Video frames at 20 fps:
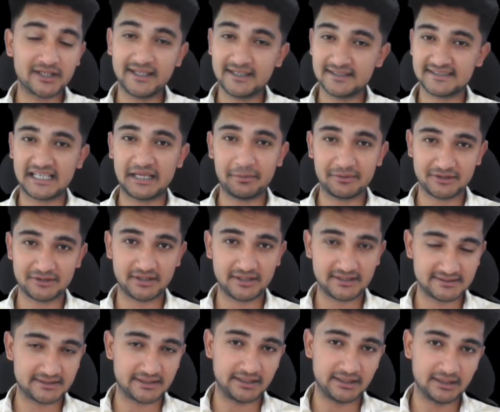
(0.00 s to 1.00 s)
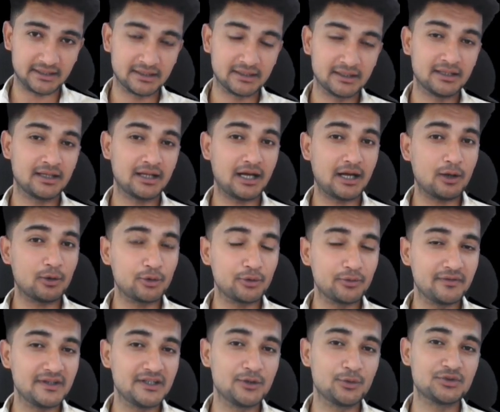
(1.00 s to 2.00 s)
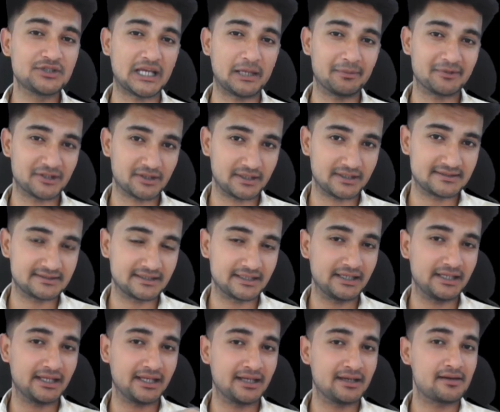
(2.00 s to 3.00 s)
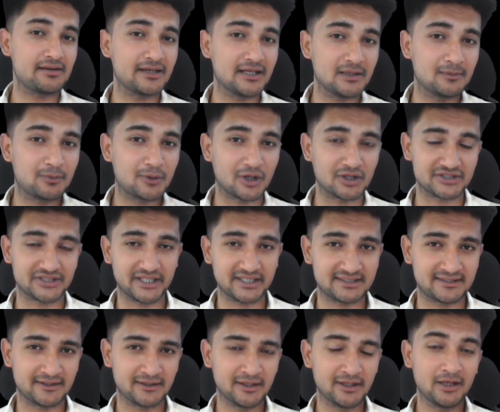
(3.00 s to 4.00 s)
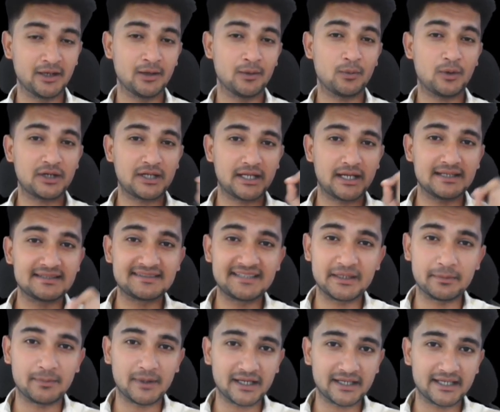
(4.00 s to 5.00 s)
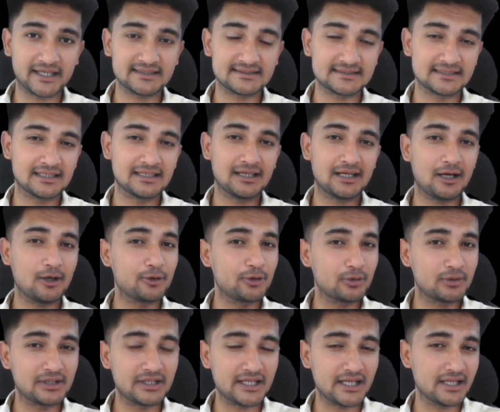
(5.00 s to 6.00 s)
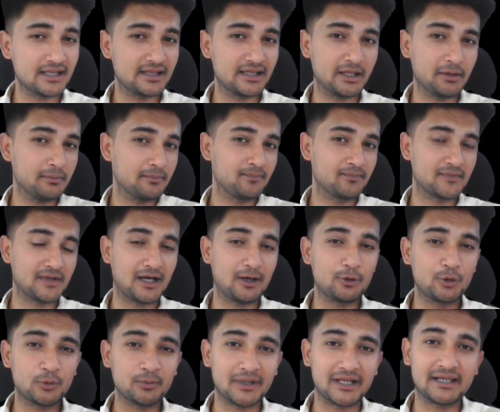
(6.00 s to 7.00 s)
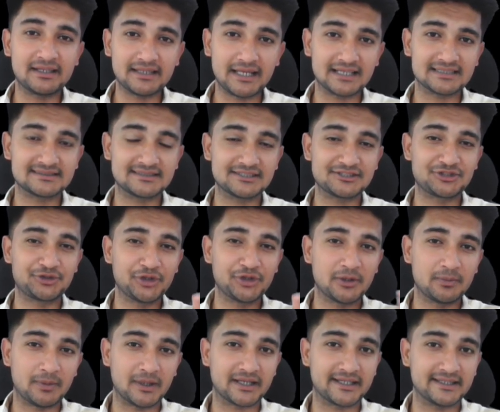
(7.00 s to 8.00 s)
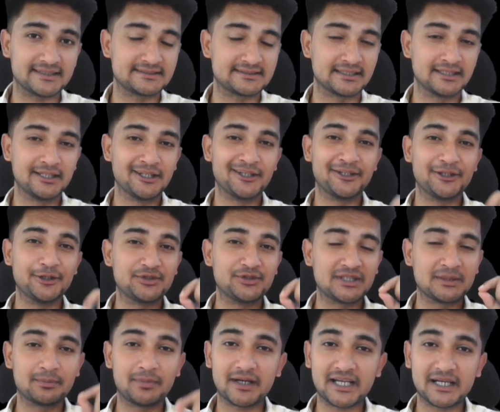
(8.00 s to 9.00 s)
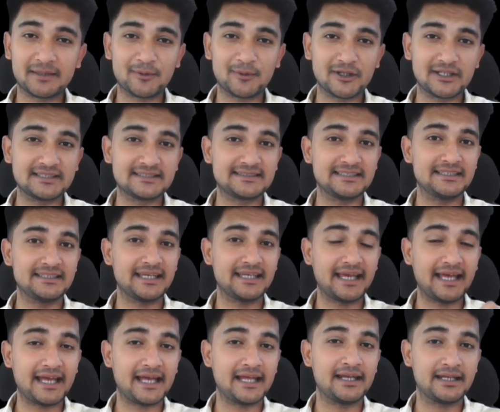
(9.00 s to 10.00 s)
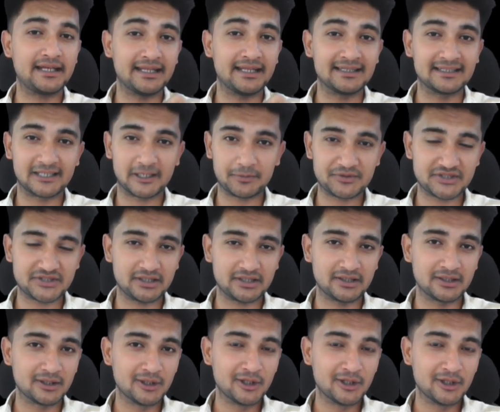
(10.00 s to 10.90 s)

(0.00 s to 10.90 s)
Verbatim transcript: is Amazon S three, how do we use Amazon S three in real projects, what are S three buckets, how to create them, how to manage access to your buckets using bucket policy and encryption,